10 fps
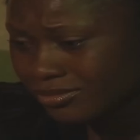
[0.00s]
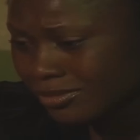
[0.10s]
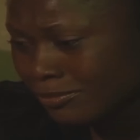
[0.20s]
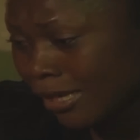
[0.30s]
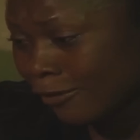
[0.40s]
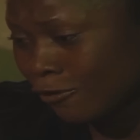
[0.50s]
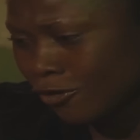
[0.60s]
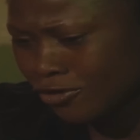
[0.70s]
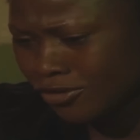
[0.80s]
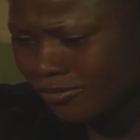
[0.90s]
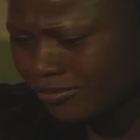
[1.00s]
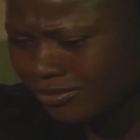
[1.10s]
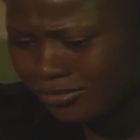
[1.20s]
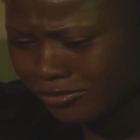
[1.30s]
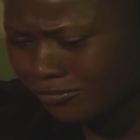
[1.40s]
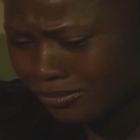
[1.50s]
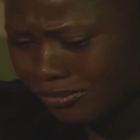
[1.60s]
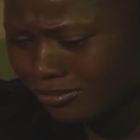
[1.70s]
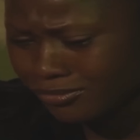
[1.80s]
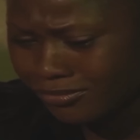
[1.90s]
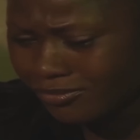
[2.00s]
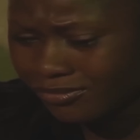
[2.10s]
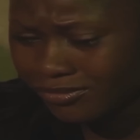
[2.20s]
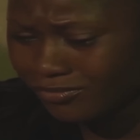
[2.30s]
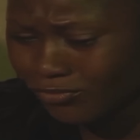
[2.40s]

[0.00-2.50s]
in my cause, you know,